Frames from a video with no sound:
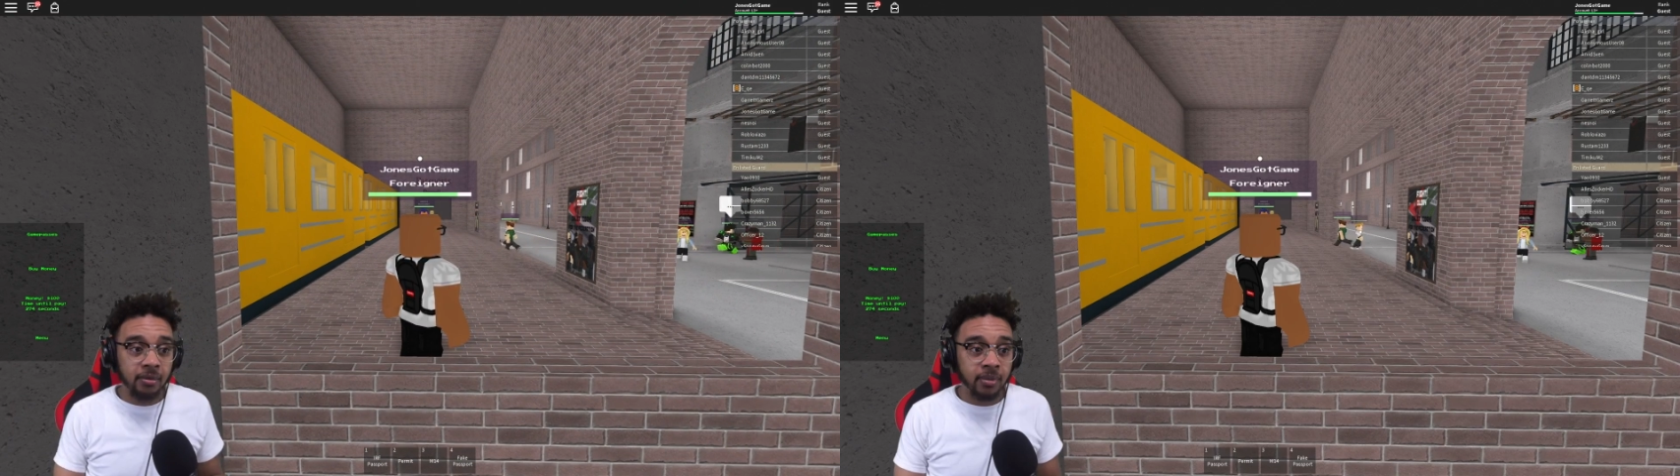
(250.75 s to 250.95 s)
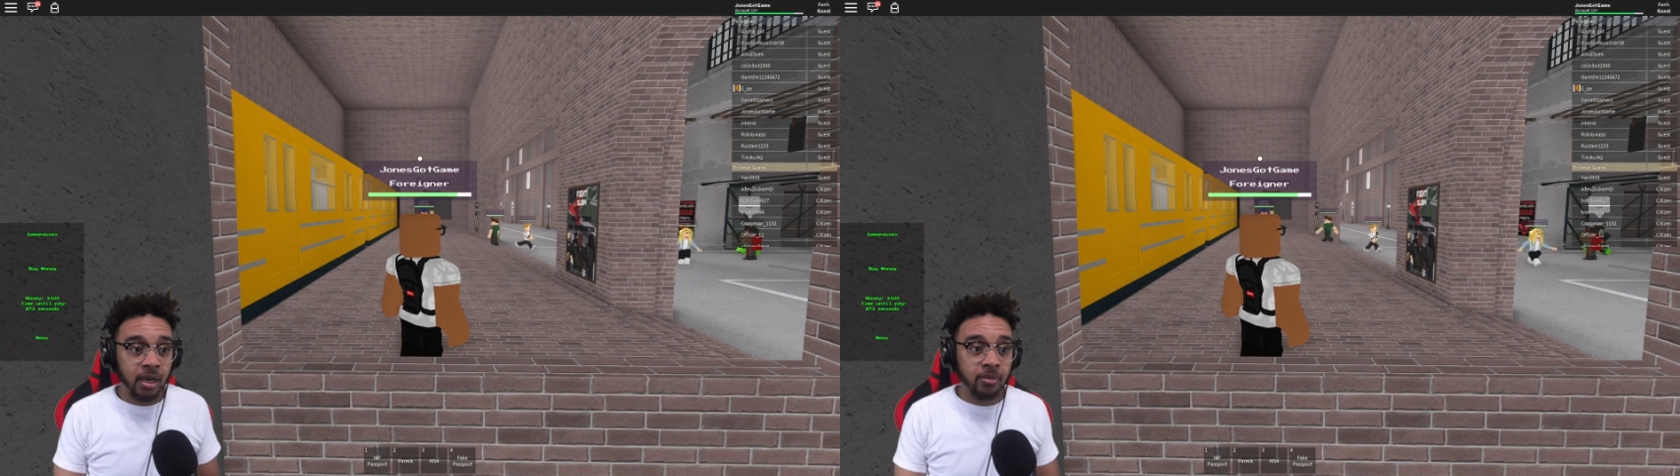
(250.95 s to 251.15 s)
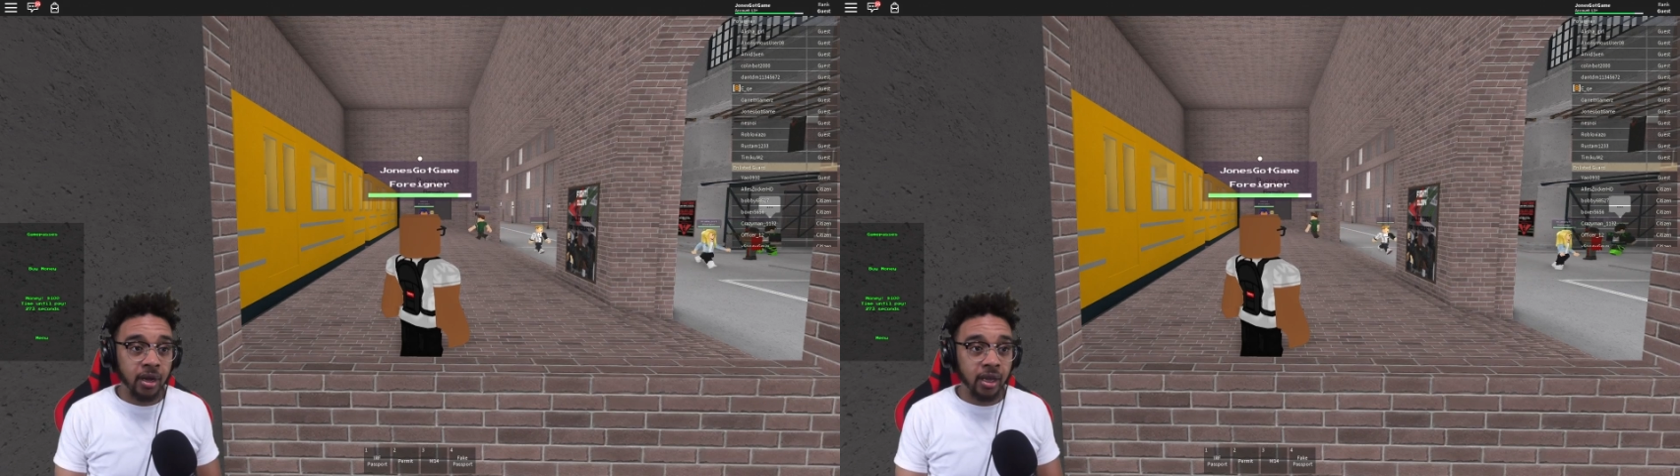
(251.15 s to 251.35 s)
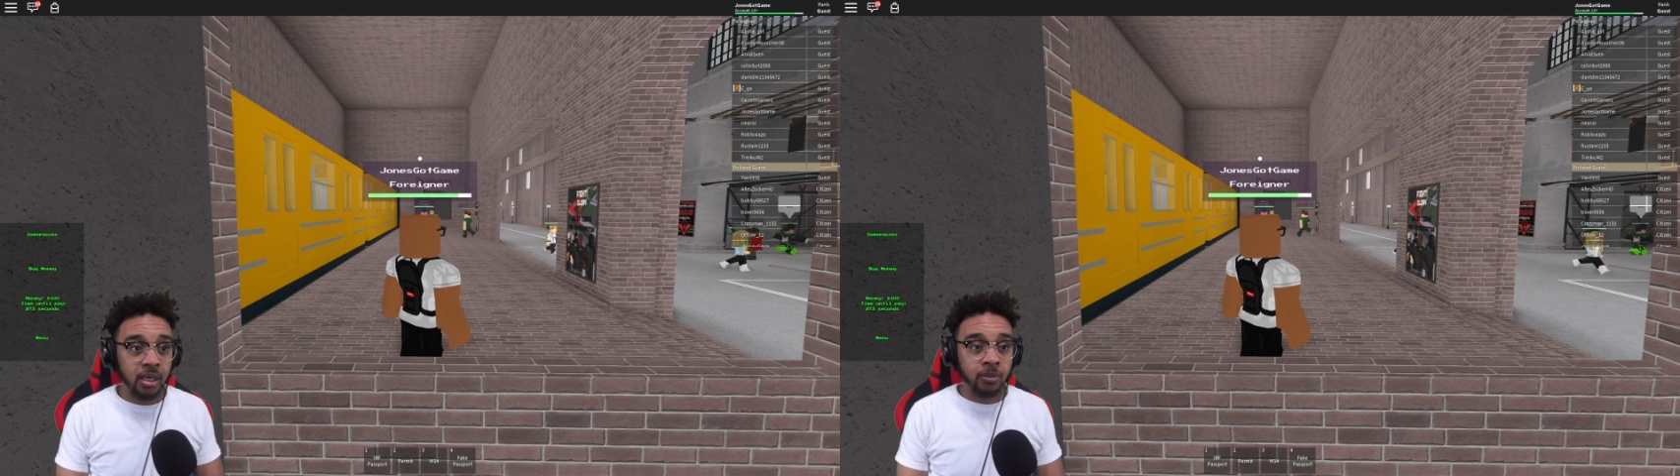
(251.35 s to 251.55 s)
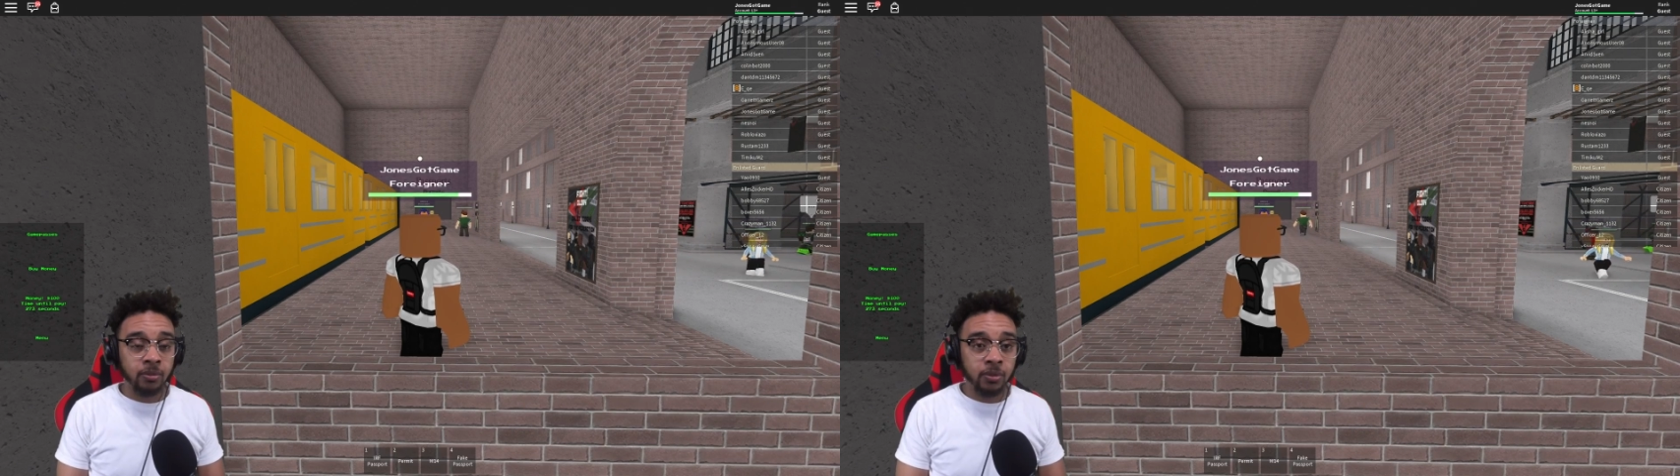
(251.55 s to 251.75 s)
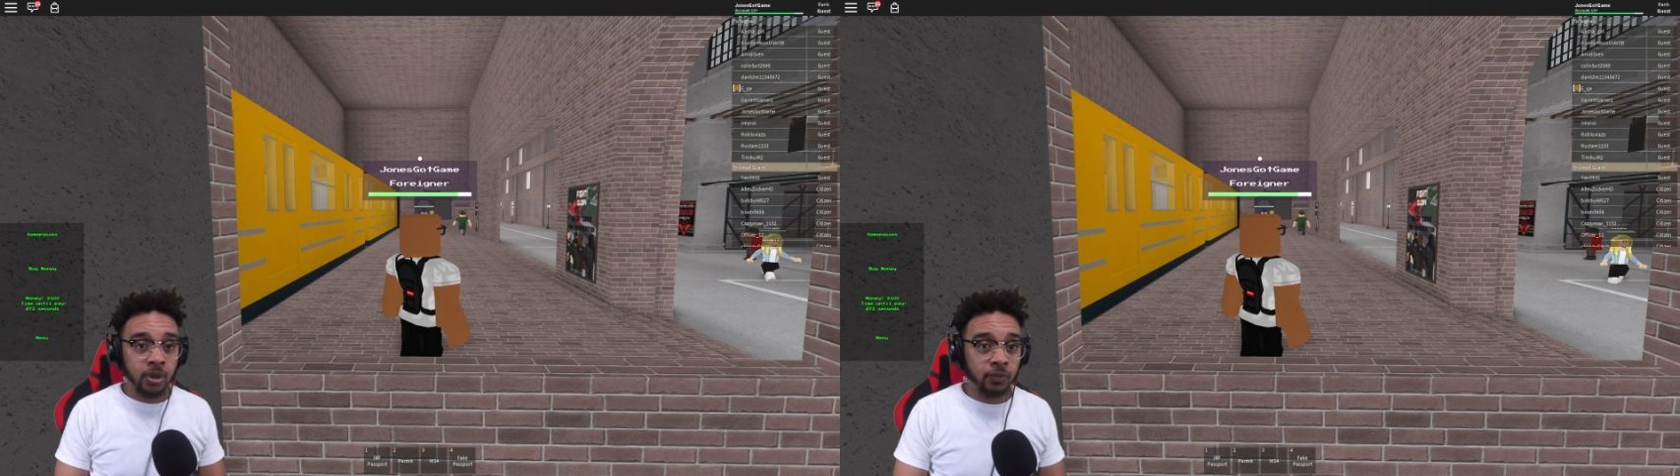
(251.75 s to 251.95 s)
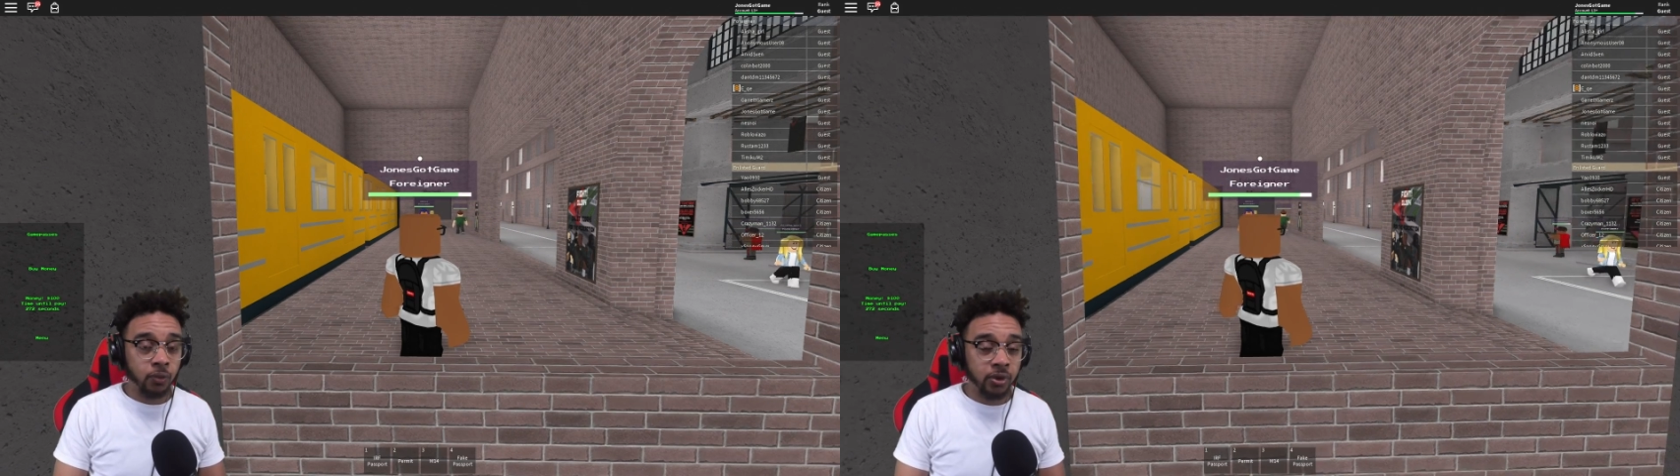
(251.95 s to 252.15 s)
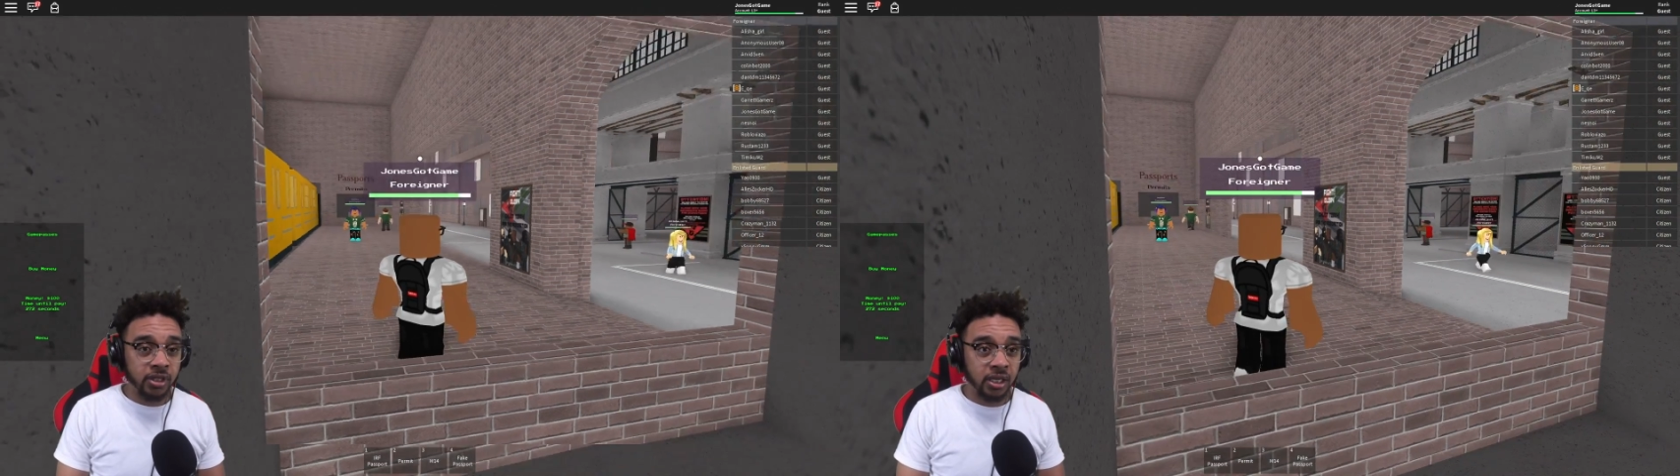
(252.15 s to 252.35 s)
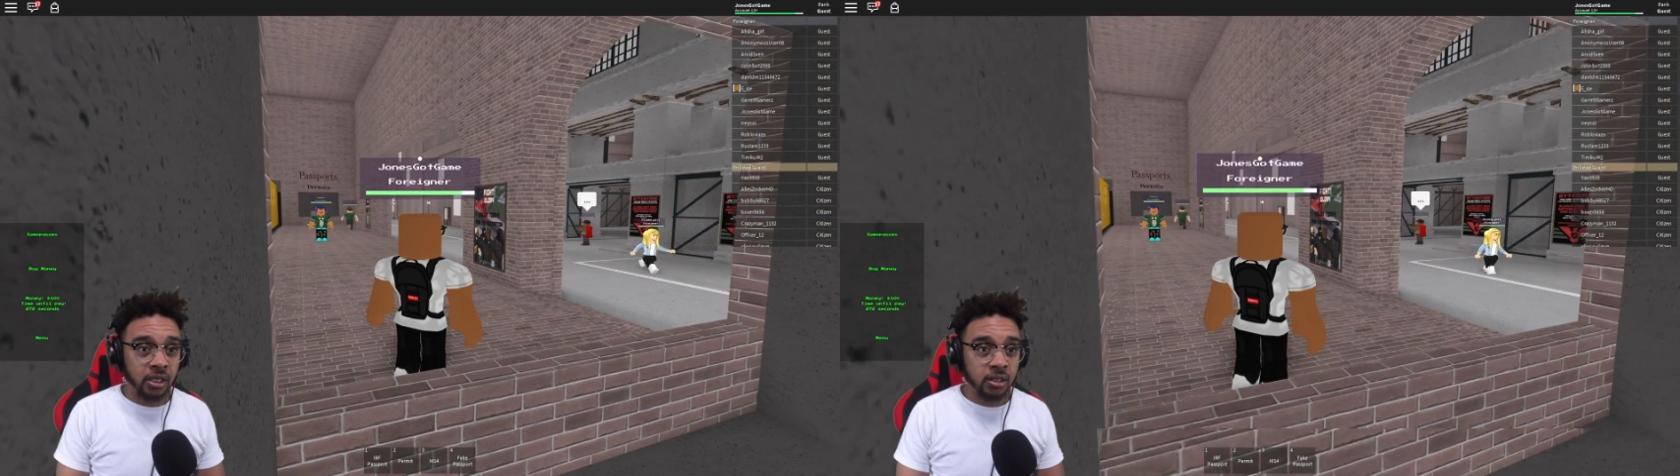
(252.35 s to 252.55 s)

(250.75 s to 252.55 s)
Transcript: uh, my my M14.